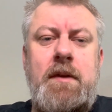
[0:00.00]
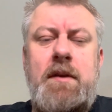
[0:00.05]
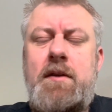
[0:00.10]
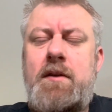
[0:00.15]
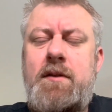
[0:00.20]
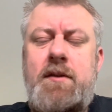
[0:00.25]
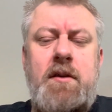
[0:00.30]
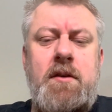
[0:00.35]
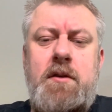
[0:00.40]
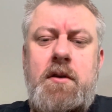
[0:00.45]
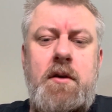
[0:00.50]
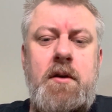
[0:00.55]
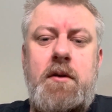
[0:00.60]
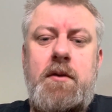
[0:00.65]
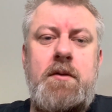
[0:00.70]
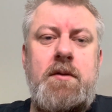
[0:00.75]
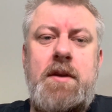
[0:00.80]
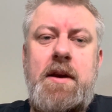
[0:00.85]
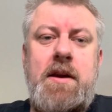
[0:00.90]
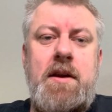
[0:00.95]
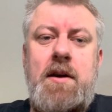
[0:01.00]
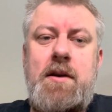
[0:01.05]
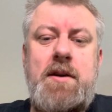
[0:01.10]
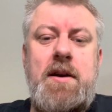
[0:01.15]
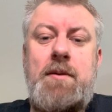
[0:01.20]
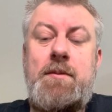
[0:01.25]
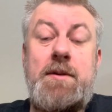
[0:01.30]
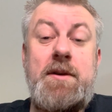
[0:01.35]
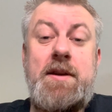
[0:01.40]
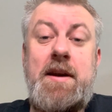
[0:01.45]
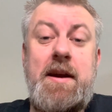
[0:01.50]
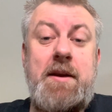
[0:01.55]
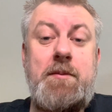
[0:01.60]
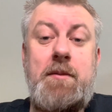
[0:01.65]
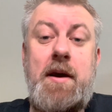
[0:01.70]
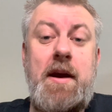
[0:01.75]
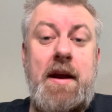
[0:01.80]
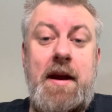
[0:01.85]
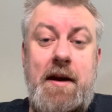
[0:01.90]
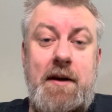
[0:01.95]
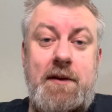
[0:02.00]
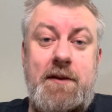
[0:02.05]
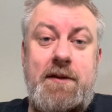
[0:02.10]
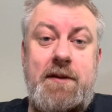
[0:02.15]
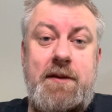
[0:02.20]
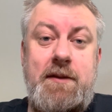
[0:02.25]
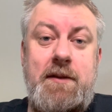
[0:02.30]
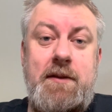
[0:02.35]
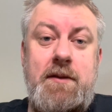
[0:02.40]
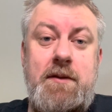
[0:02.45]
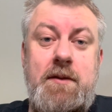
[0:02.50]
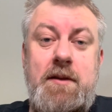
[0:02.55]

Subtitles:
So no, they can't come and take my house.